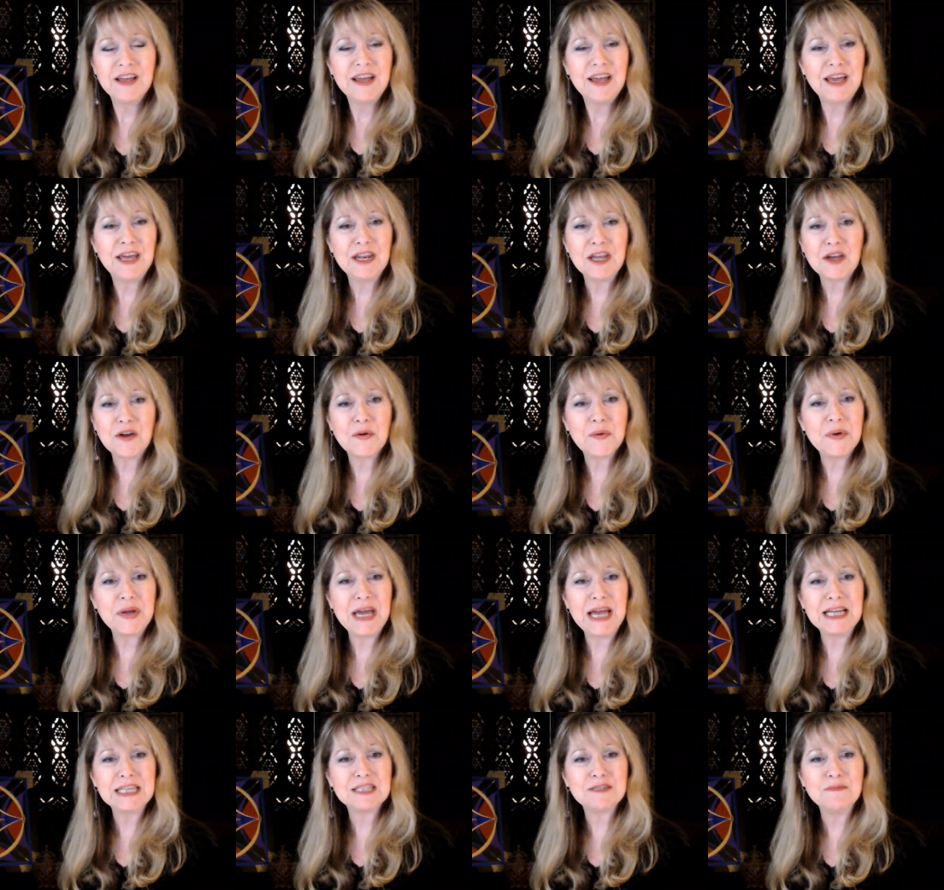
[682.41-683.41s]
And it
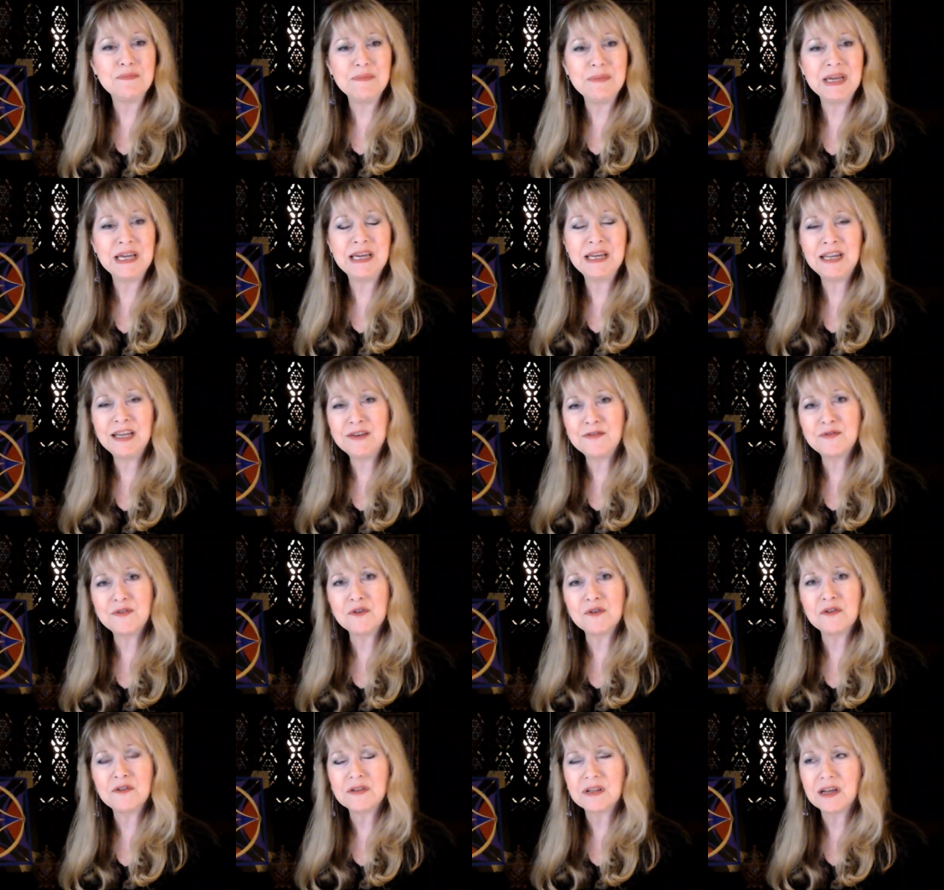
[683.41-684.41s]
creates
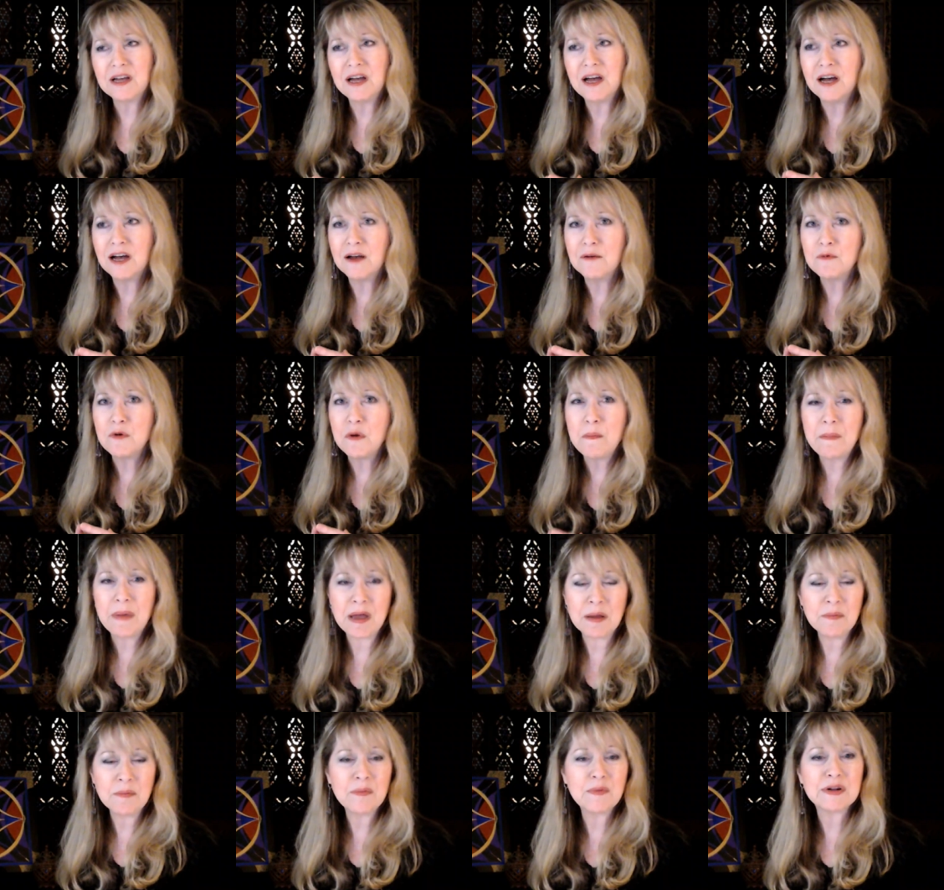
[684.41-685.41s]
meaningful uh,
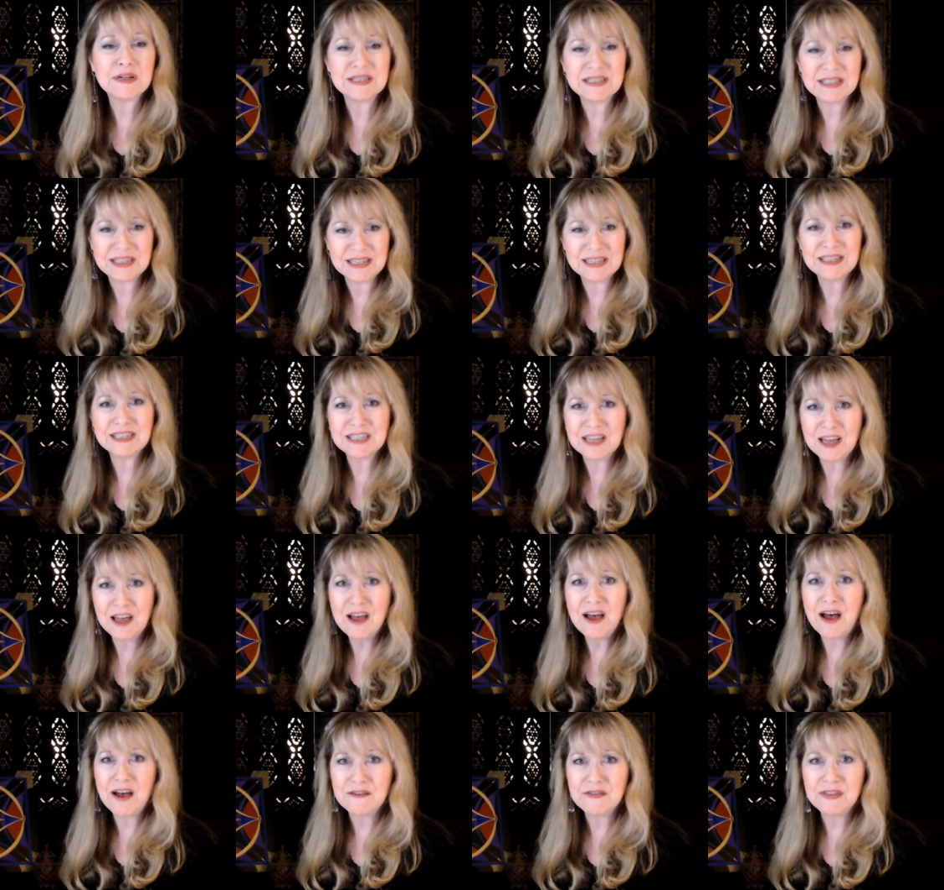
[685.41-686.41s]
remembrances
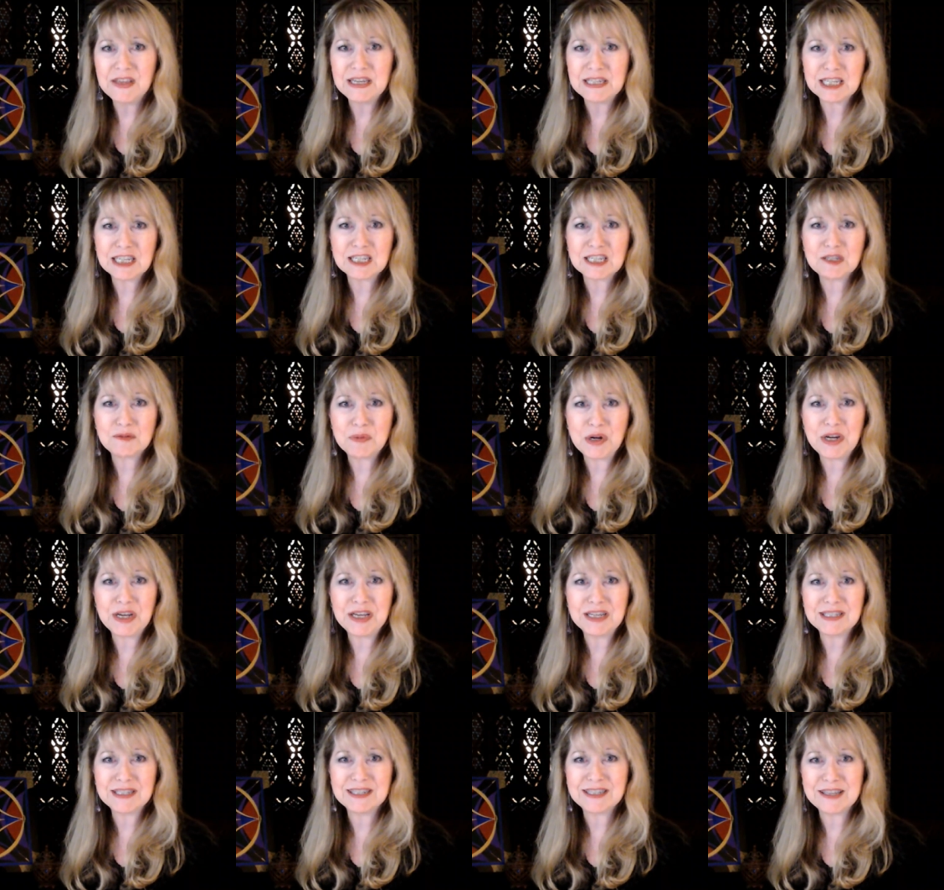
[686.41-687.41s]
of these
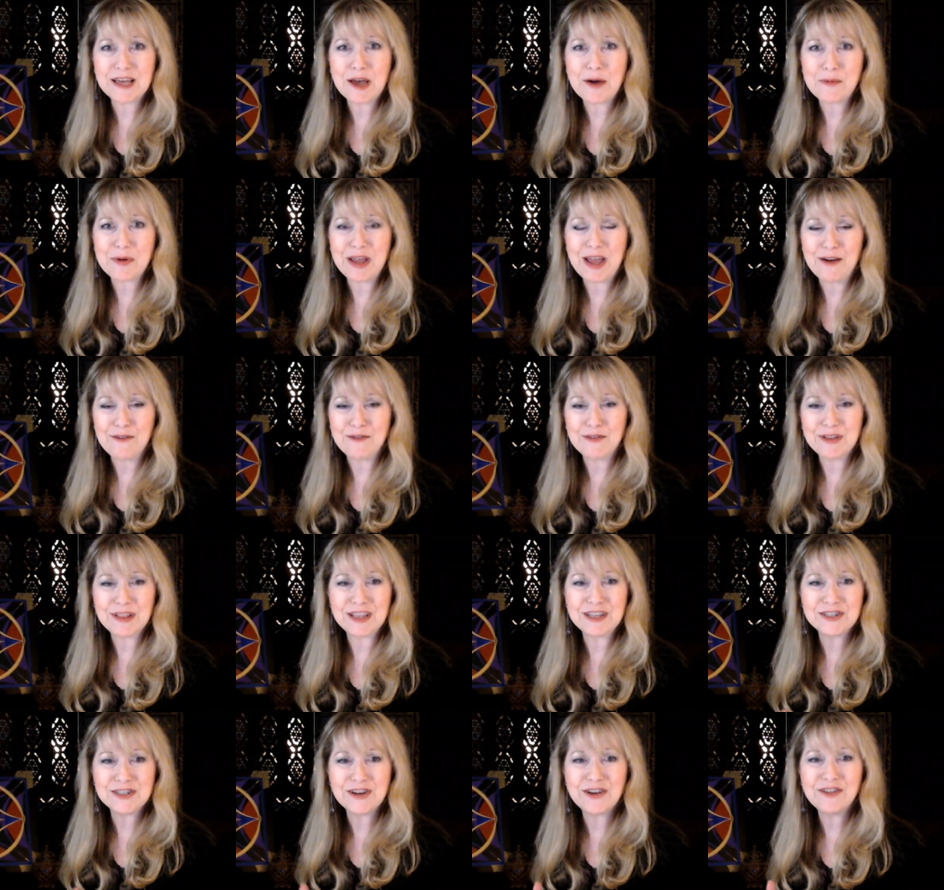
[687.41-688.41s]
experiences that we have with
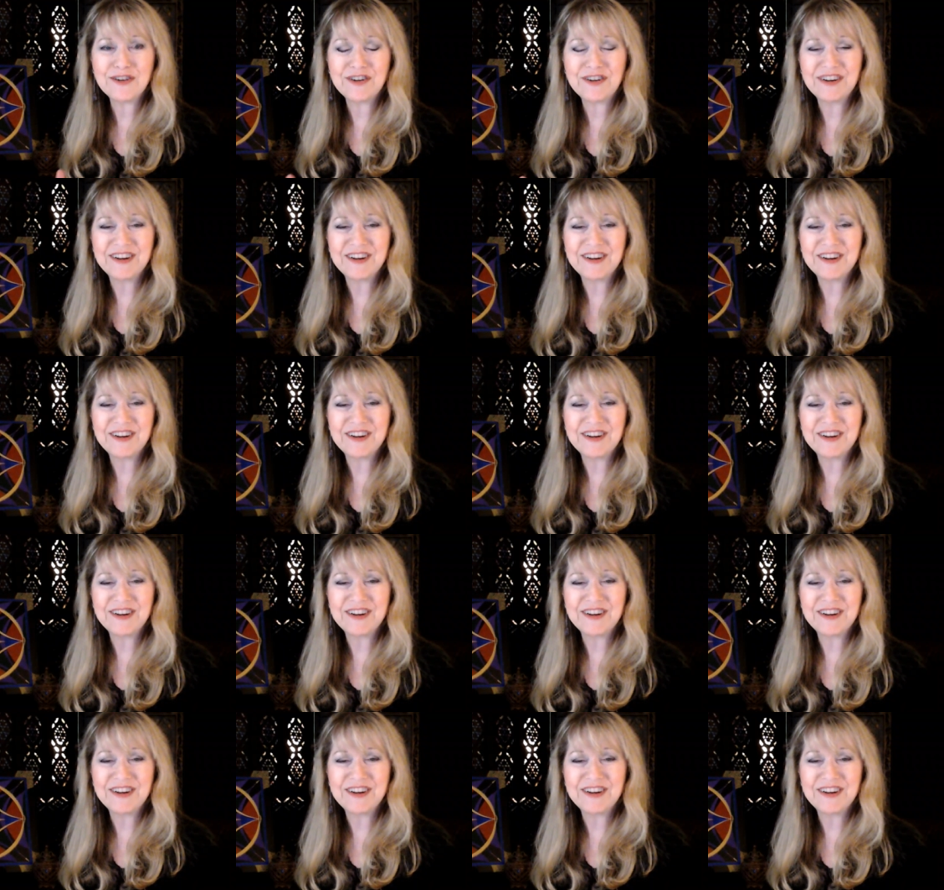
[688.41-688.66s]
each other.